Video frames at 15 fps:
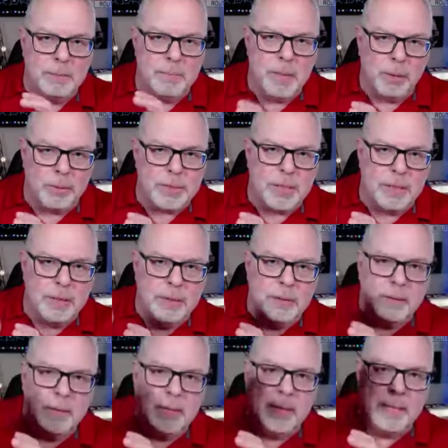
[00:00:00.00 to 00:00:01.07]
Milton
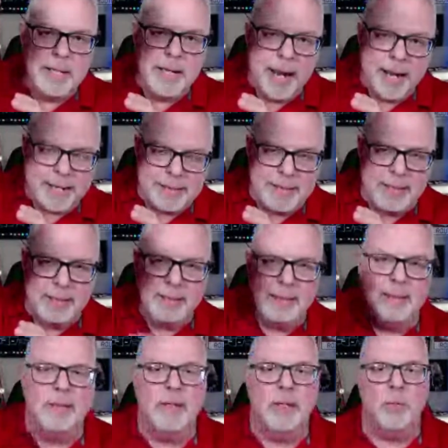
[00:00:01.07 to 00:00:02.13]
connecting